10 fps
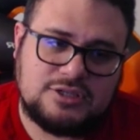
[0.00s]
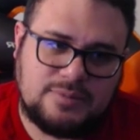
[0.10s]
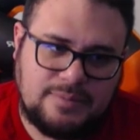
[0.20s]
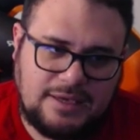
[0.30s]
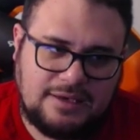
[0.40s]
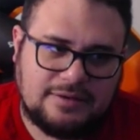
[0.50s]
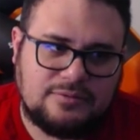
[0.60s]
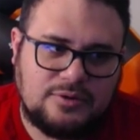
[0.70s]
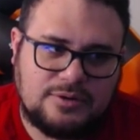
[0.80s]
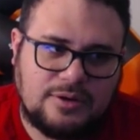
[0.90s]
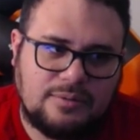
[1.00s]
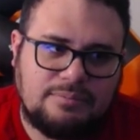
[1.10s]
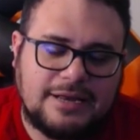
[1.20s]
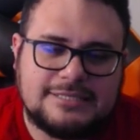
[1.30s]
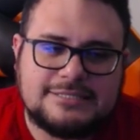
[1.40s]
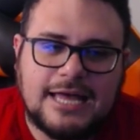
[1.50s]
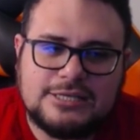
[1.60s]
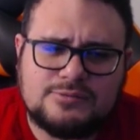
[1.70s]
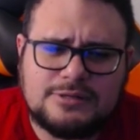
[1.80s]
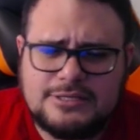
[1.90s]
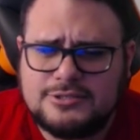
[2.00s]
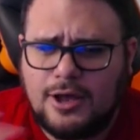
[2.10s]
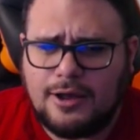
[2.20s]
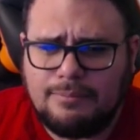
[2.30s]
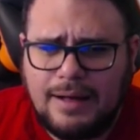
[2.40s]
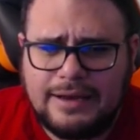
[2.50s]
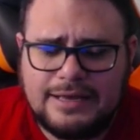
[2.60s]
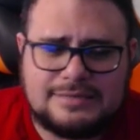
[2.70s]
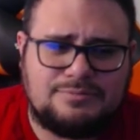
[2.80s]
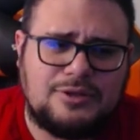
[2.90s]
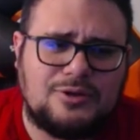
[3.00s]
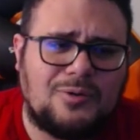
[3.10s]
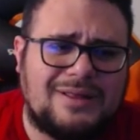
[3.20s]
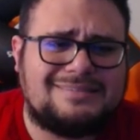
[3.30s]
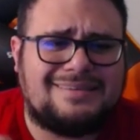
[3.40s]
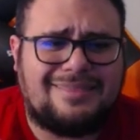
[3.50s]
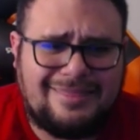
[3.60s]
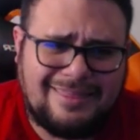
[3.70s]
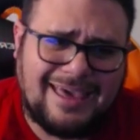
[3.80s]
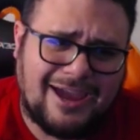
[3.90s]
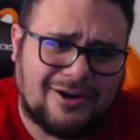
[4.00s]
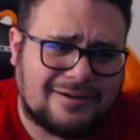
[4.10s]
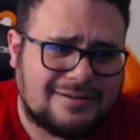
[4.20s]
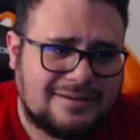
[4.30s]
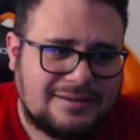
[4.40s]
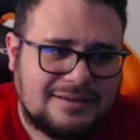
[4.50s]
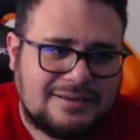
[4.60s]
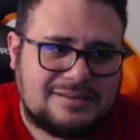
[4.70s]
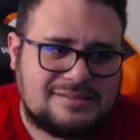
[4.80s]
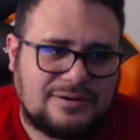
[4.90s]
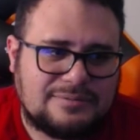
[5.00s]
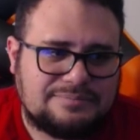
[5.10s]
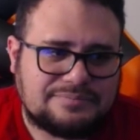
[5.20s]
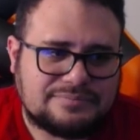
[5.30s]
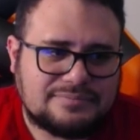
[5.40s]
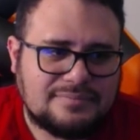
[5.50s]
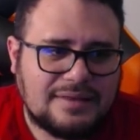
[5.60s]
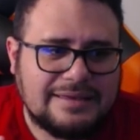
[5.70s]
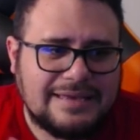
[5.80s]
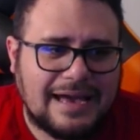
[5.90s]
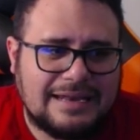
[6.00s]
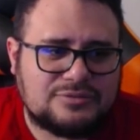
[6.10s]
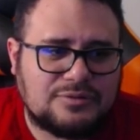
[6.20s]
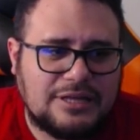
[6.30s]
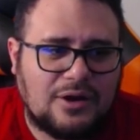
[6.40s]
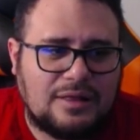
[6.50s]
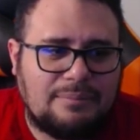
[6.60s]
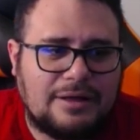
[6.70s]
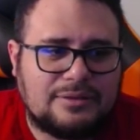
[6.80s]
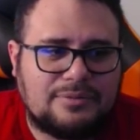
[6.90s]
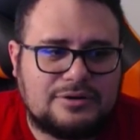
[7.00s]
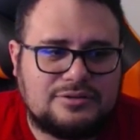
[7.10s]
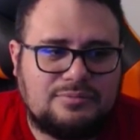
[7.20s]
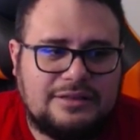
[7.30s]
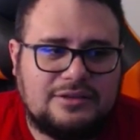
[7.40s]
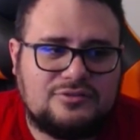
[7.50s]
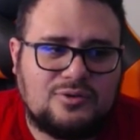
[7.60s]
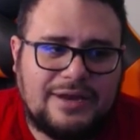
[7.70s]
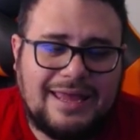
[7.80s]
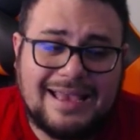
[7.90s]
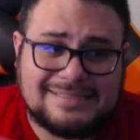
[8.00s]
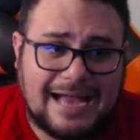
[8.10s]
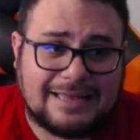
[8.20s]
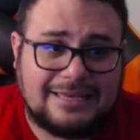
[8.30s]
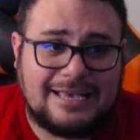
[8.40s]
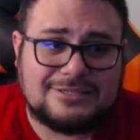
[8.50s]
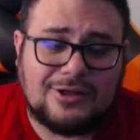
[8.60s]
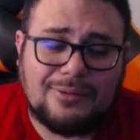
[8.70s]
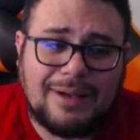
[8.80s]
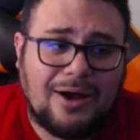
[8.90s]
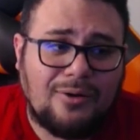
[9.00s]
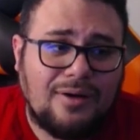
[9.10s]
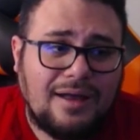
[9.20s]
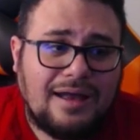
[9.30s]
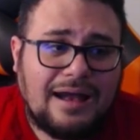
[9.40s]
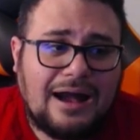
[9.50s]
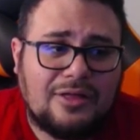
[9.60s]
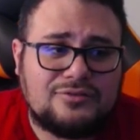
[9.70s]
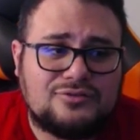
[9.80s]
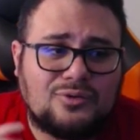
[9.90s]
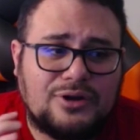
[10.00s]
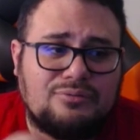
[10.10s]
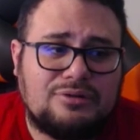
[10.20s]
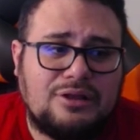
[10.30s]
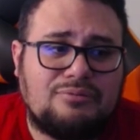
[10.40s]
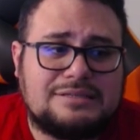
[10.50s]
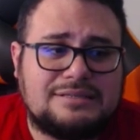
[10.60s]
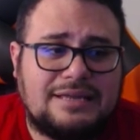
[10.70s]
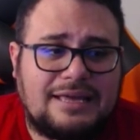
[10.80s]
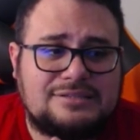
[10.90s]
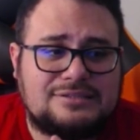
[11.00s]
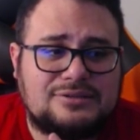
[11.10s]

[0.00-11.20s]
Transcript: to me, you know? But it's nice to at least talk about it because we know it's there. So, yeah, and it's really all about the person reading the story. Exactly. It's all about how the story really resonates